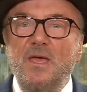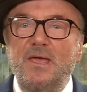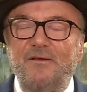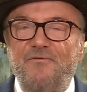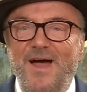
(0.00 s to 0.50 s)

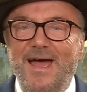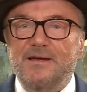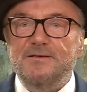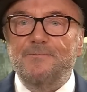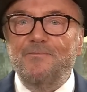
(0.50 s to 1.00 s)
In
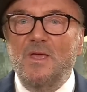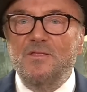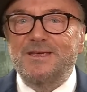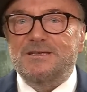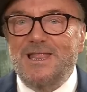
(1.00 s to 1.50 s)
fact,
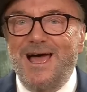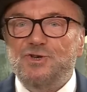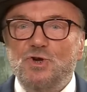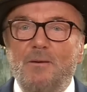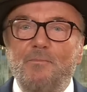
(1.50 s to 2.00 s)
this
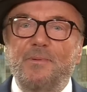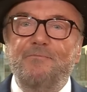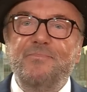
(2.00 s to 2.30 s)
lash up